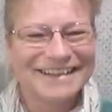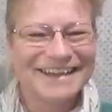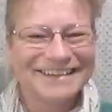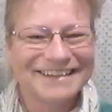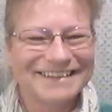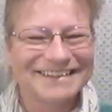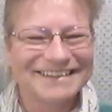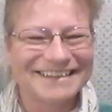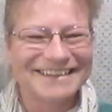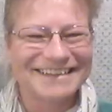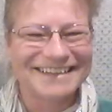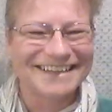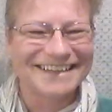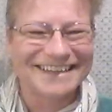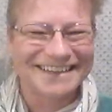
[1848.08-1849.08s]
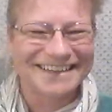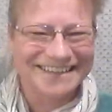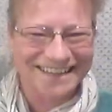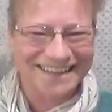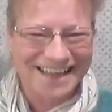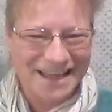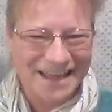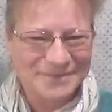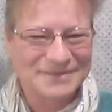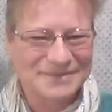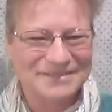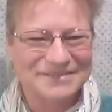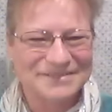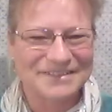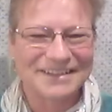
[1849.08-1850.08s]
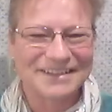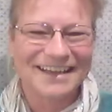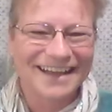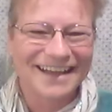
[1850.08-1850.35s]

fun. Absolutely. love having Absolutely.